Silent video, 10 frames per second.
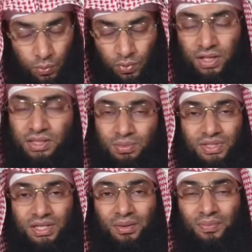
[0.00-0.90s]
will accept
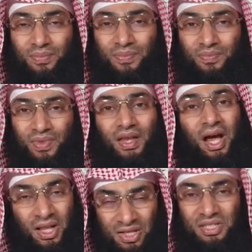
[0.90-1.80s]
Islam.
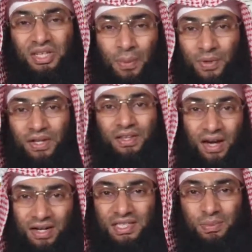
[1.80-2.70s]
And this is happening. They
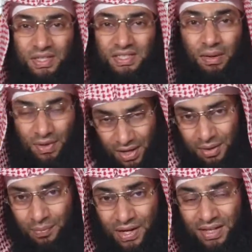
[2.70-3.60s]
are accepting Islam.
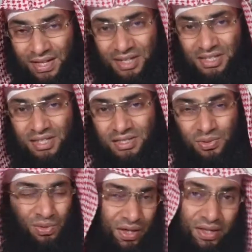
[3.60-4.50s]
Mainly the
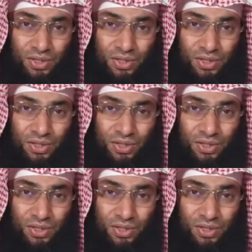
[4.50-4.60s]
Christians, not like